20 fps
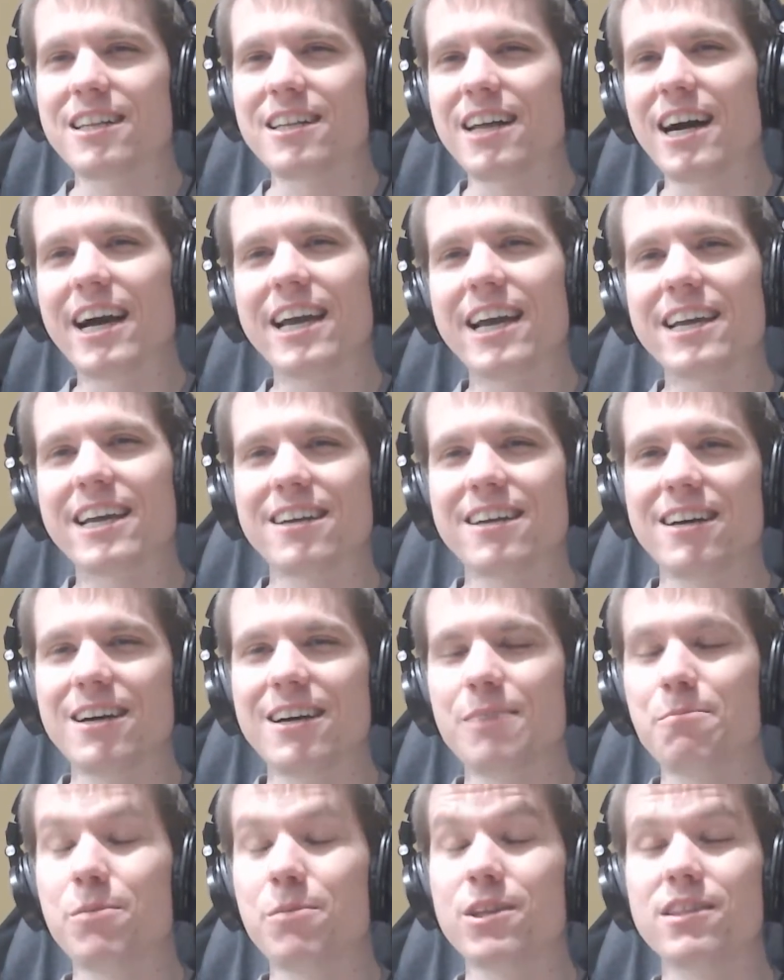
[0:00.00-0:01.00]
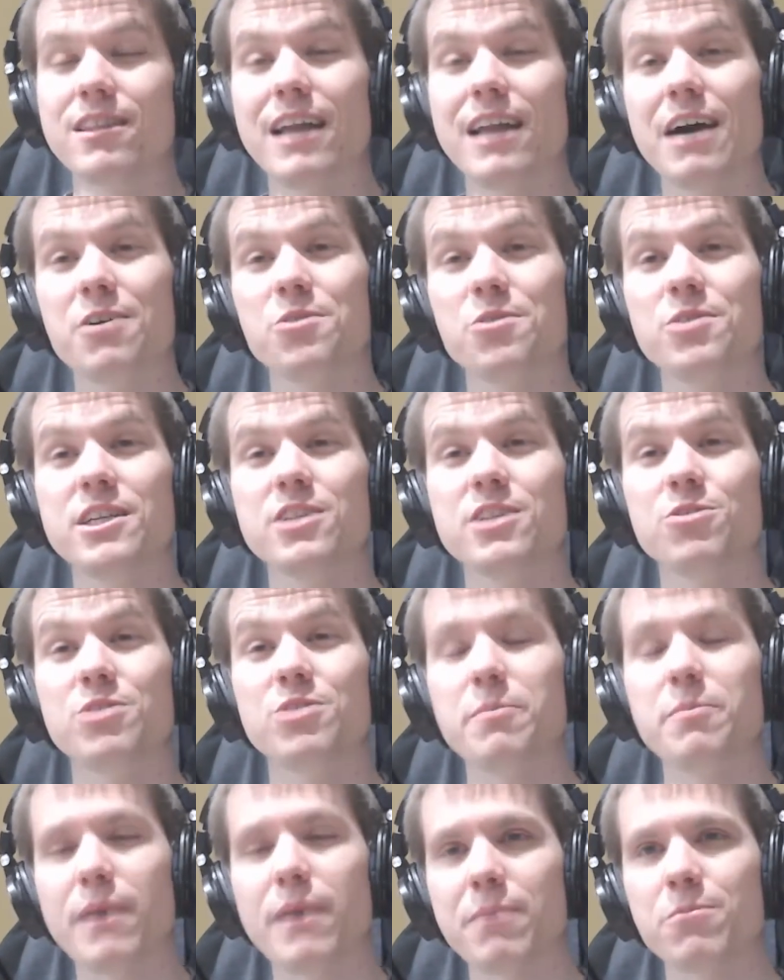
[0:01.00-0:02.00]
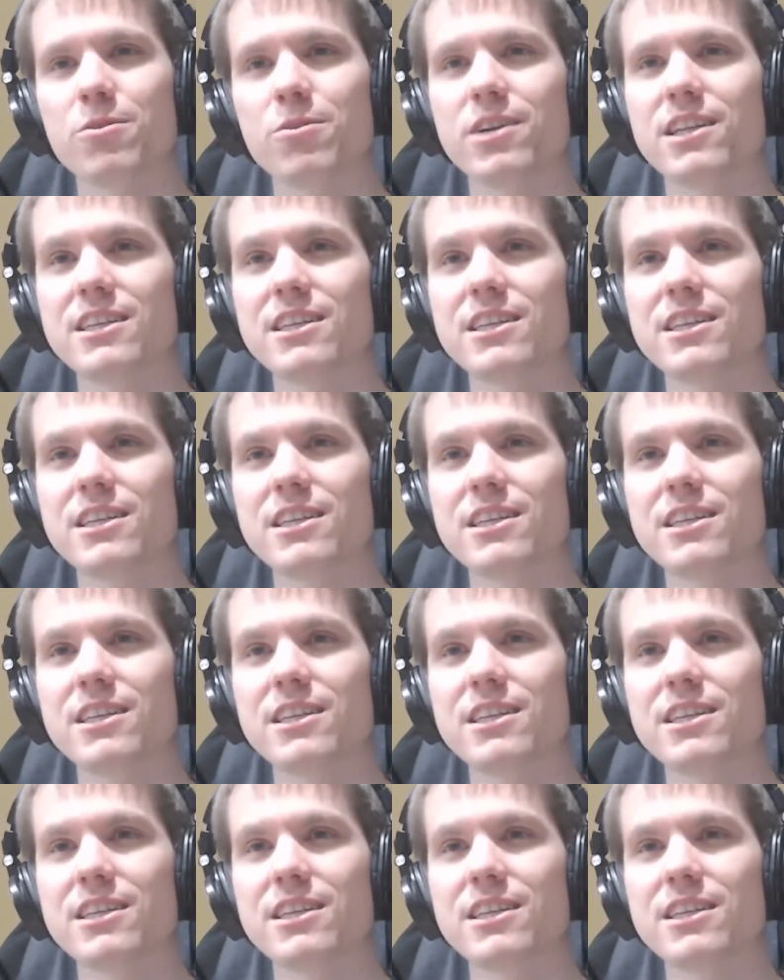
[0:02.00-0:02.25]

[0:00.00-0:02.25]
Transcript: but now you need to remember